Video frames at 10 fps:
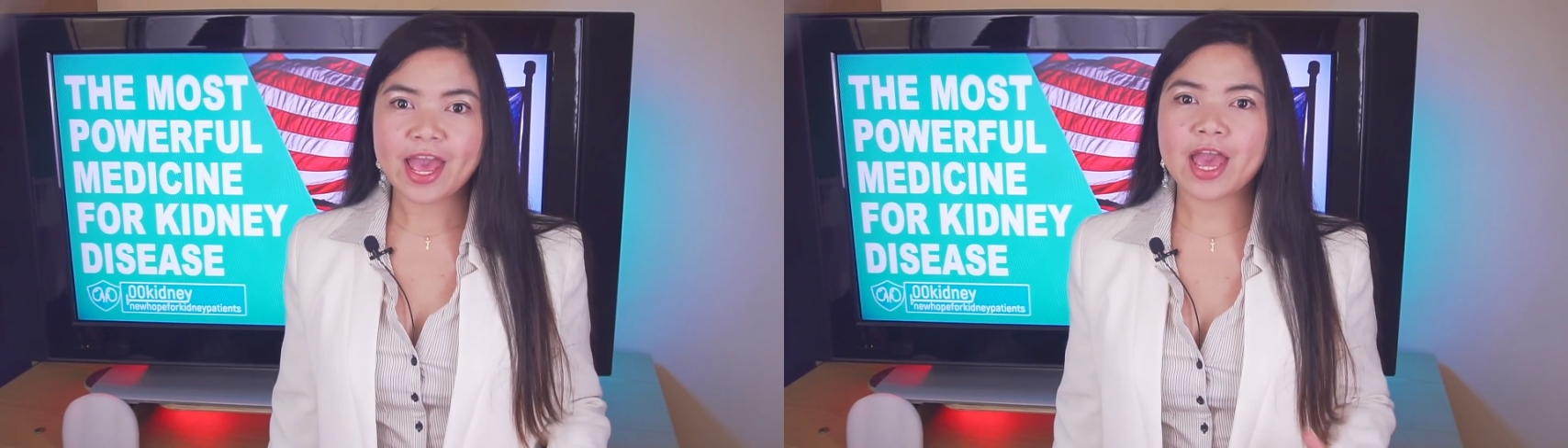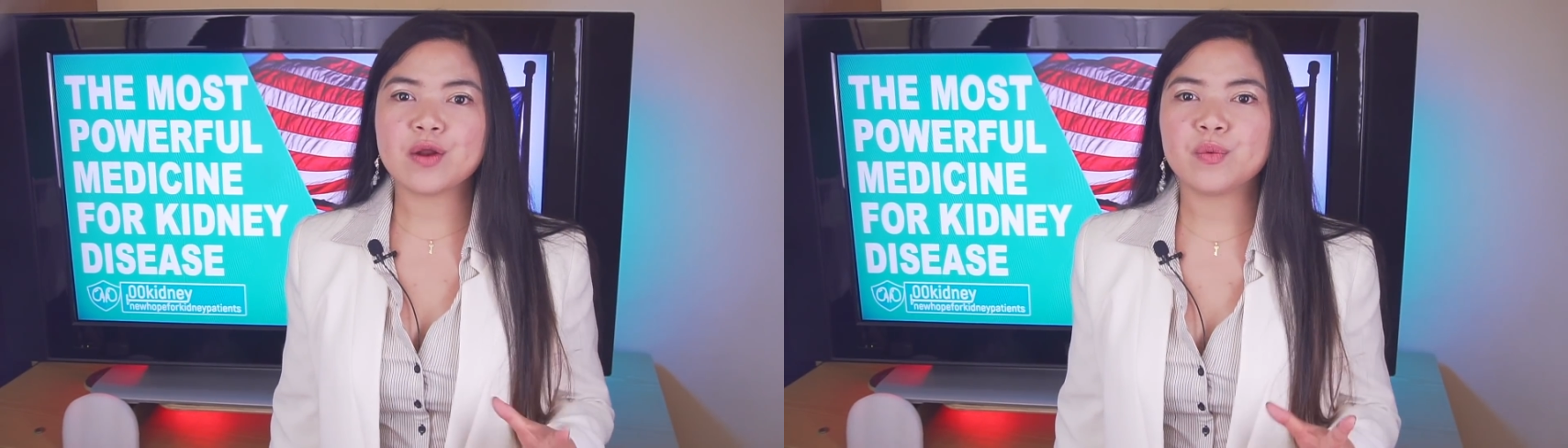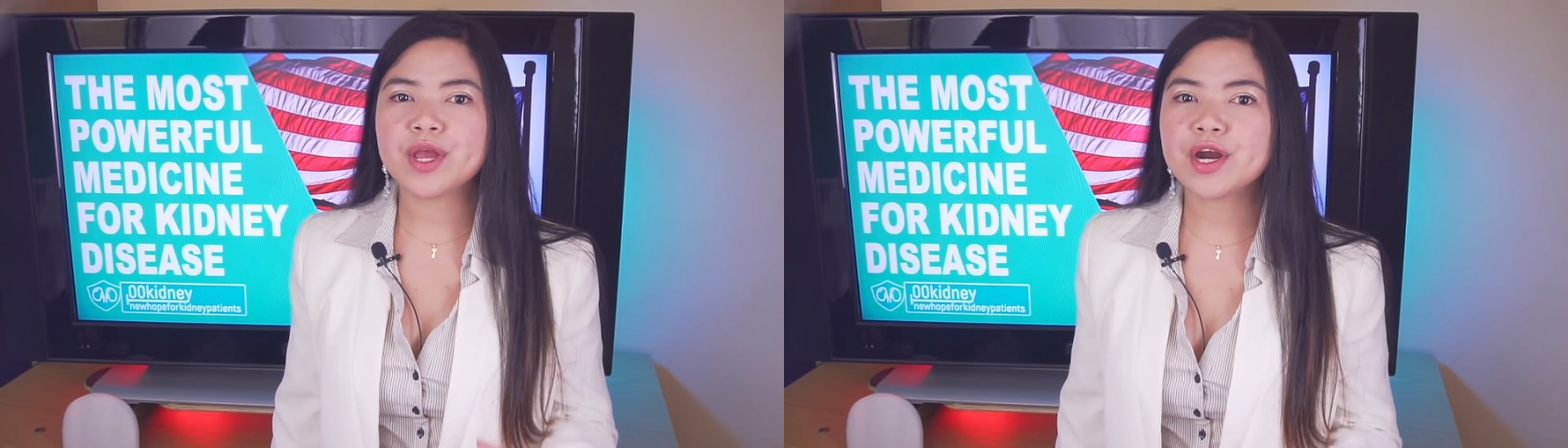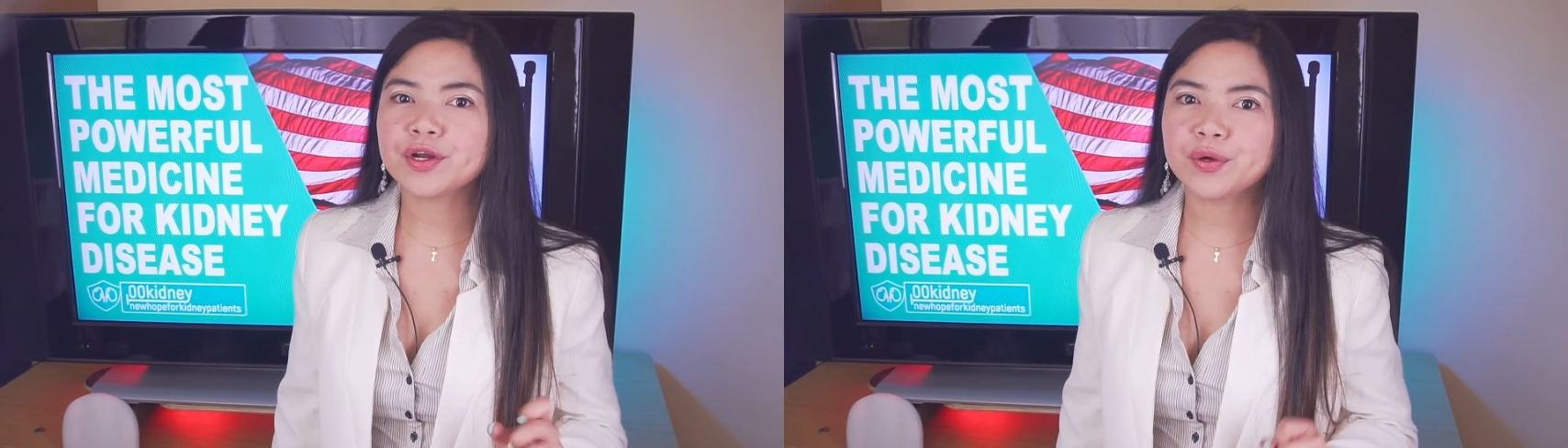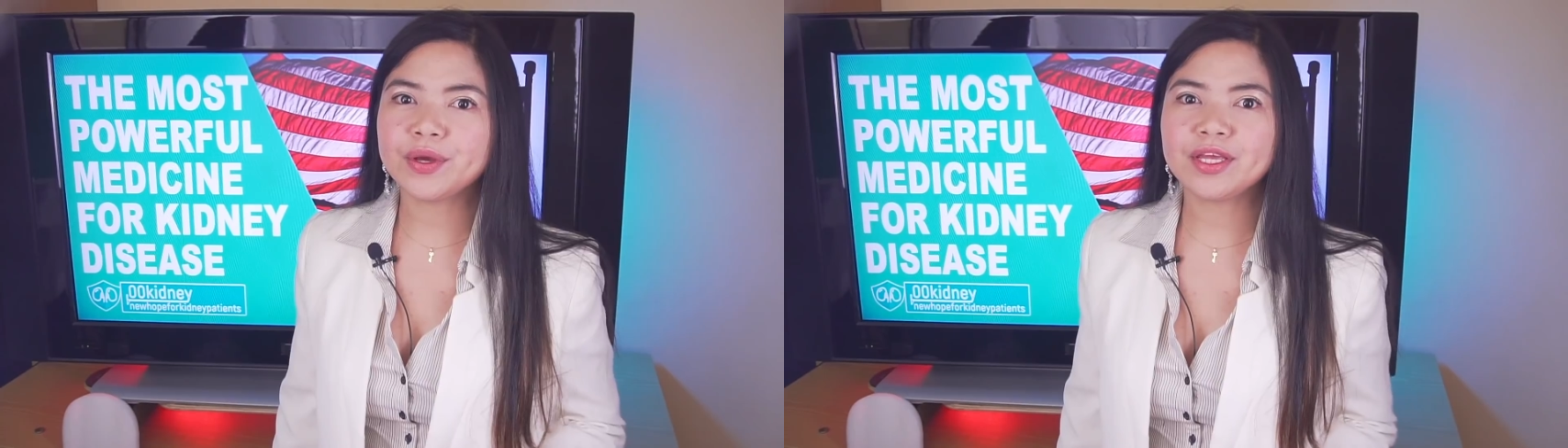and we are
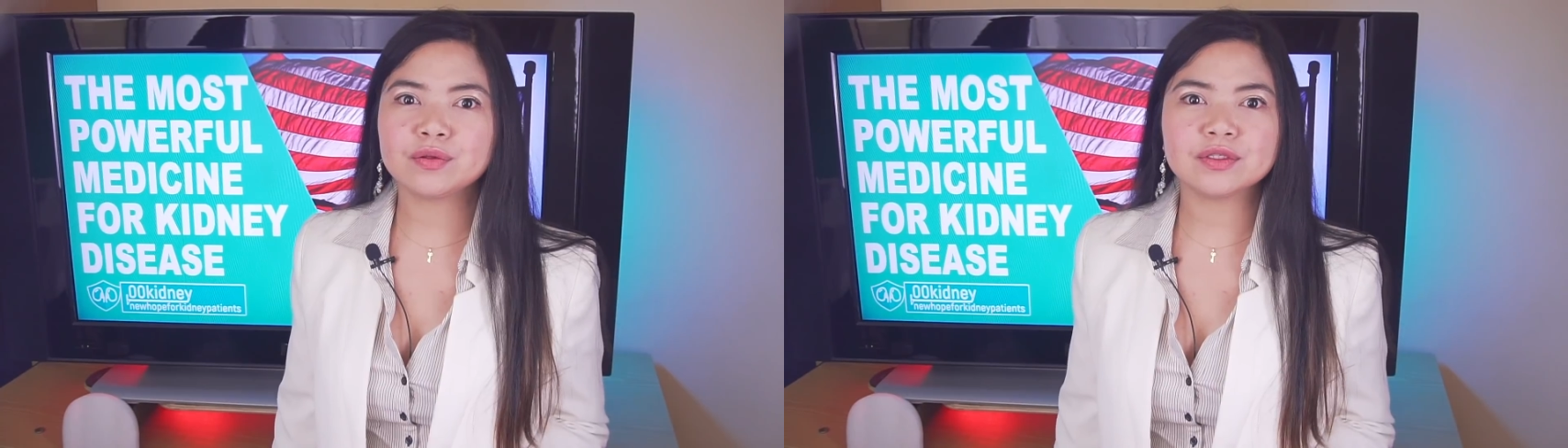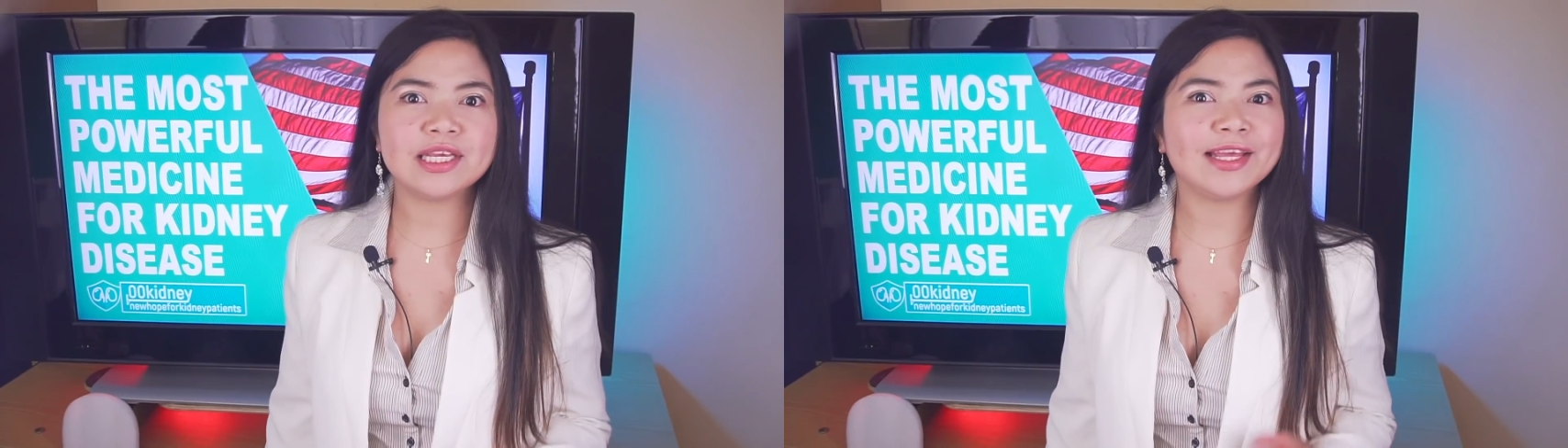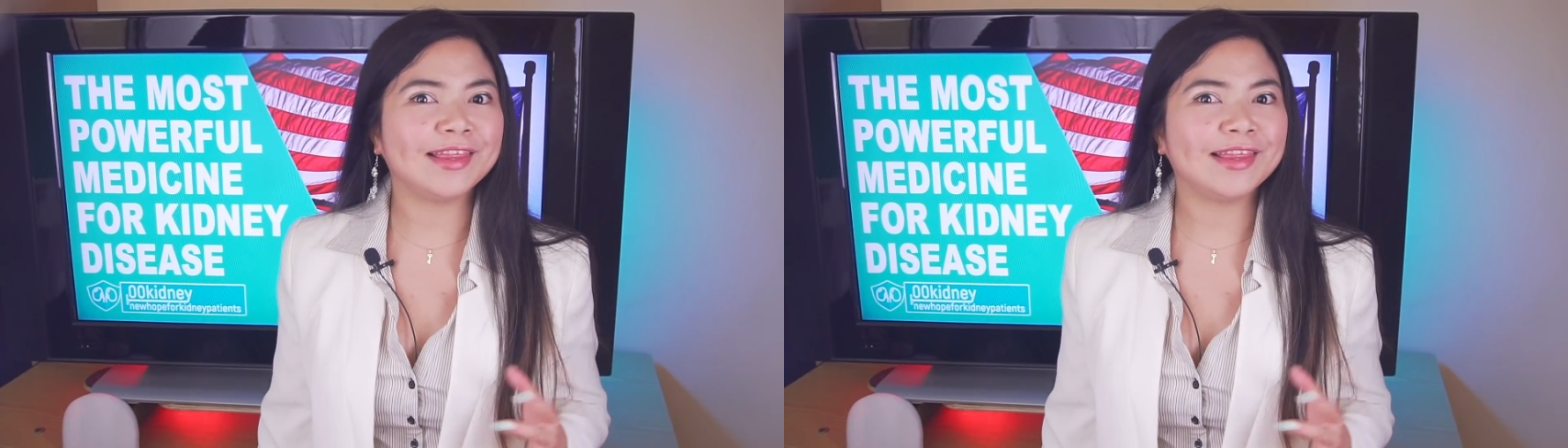going to see